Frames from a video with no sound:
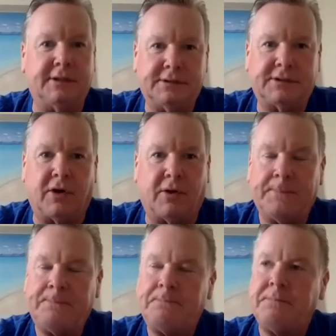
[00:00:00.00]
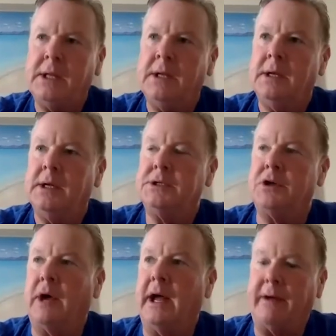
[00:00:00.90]
So
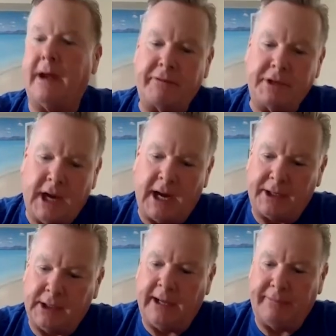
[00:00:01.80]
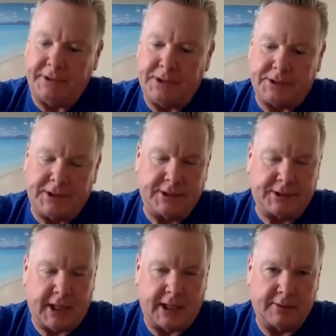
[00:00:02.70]
every 9/11
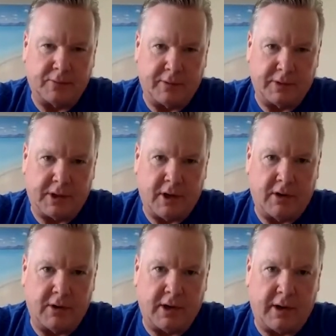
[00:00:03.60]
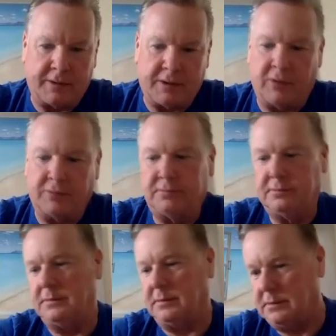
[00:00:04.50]
since then, we would go.
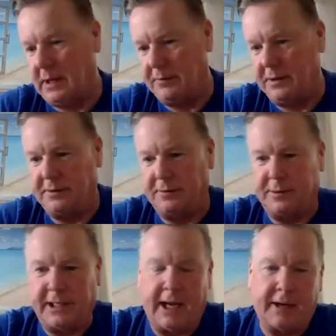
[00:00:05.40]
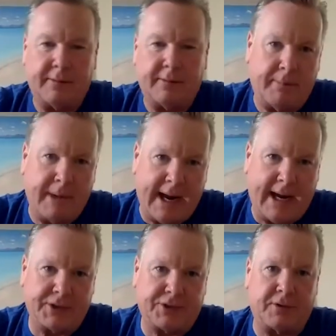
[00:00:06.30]
I'd either be at a
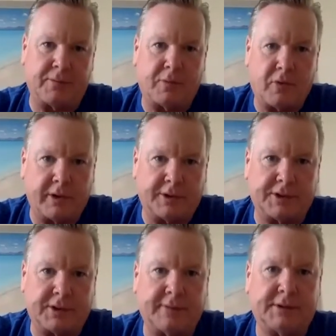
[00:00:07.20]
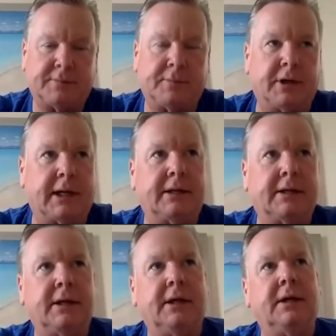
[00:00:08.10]
mass or a memorial service. But
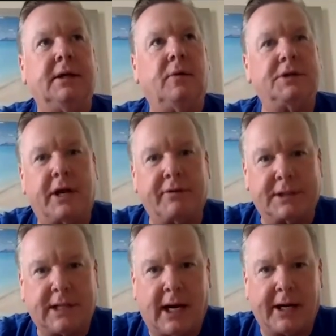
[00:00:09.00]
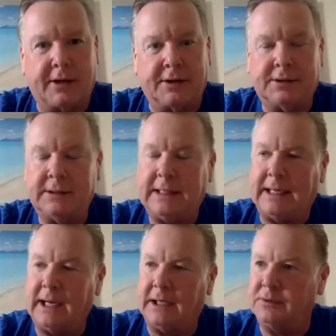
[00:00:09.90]
once I retired,
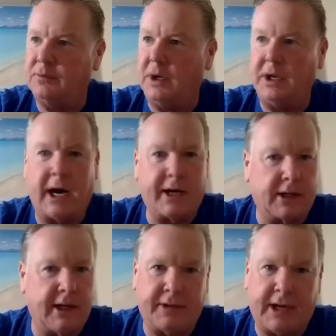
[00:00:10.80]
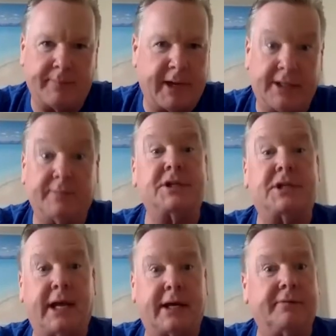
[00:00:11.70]
one 9/11, I made the
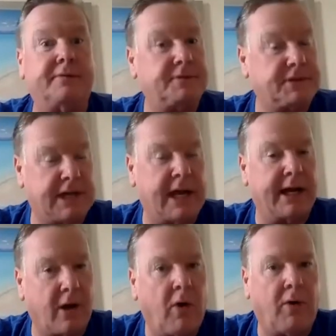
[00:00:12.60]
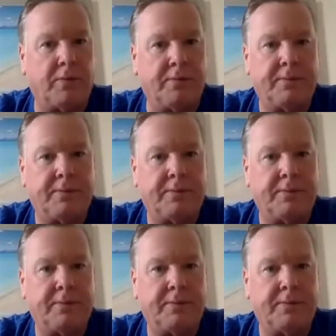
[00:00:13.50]
mistake of staying home,